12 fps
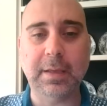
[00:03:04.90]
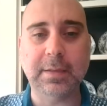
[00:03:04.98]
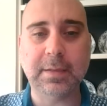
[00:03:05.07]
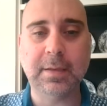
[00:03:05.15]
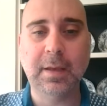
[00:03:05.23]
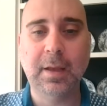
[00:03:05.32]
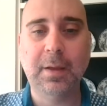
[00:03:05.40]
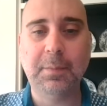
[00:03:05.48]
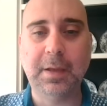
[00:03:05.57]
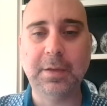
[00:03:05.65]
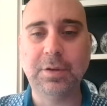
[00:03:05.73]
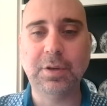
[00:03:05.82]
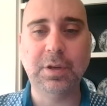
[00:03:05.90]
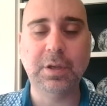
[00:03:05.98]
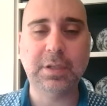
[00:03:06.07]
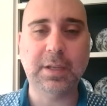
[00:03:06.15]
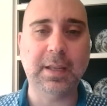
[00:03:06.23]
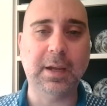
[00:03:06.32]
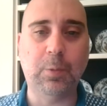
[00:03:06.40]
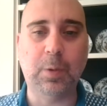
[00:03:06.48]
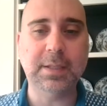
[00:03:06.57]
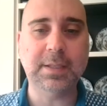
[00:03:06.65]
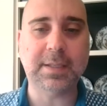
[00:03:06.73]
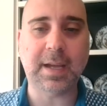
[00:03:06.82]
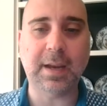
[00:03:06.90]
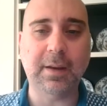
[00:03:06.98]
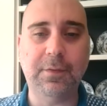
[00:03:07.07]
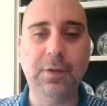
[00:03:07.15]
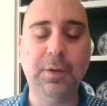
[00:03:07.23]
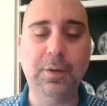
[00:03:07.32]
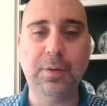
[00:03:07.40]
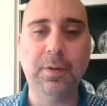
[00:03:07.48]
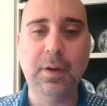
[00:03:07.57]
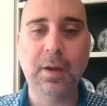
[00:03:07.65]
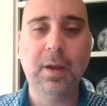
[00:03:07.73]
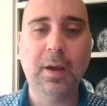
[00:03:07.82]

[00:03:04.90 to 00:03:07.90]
is because you're just getting a one-sided view